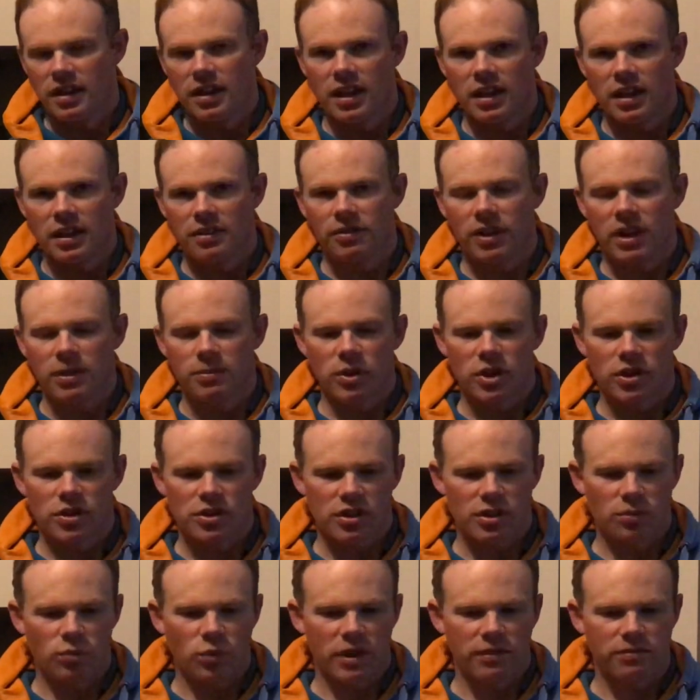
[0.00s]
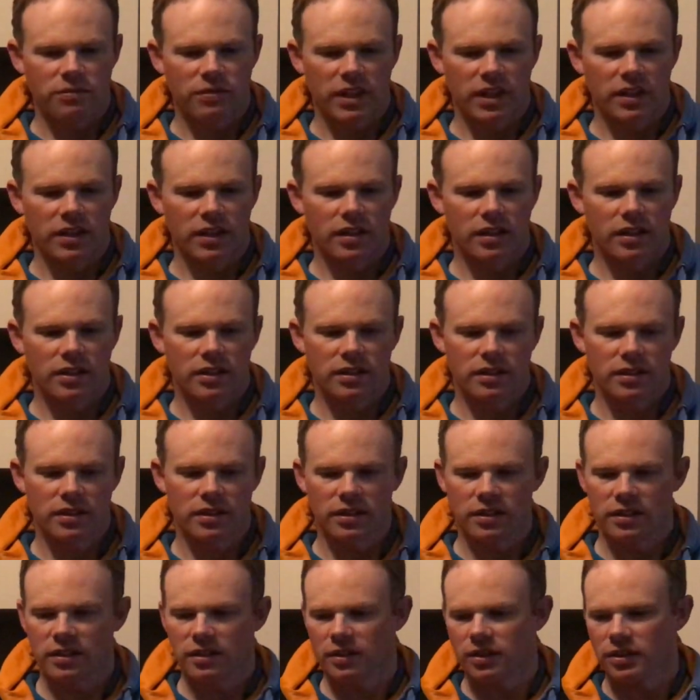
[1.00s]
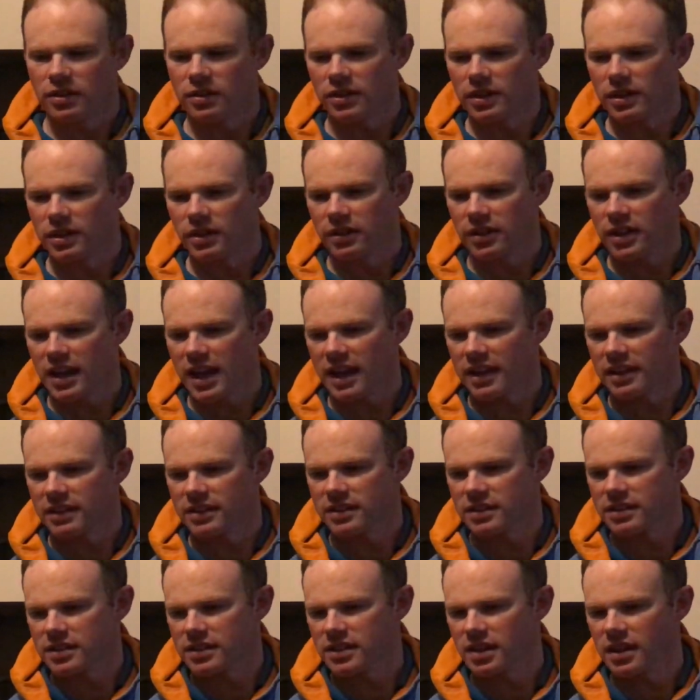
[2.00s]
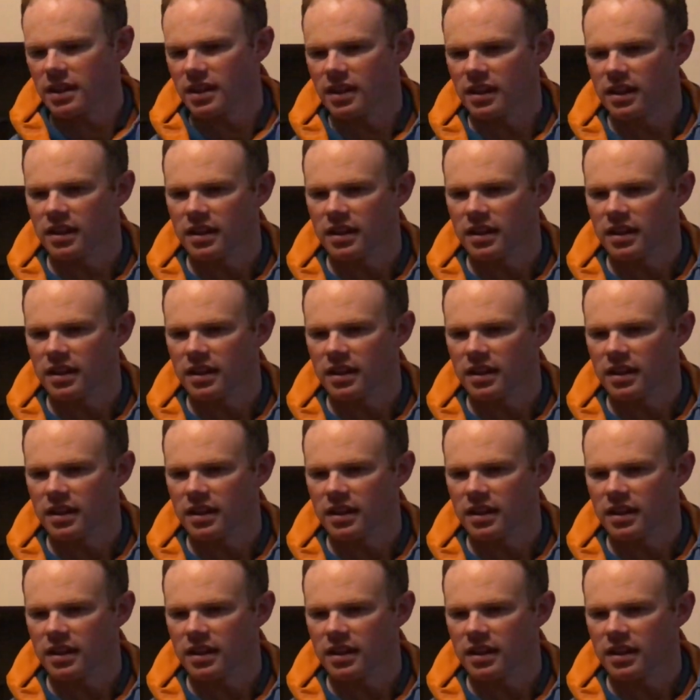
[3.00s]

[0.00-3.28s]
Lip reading: any vibration wet finger occurring in your hands.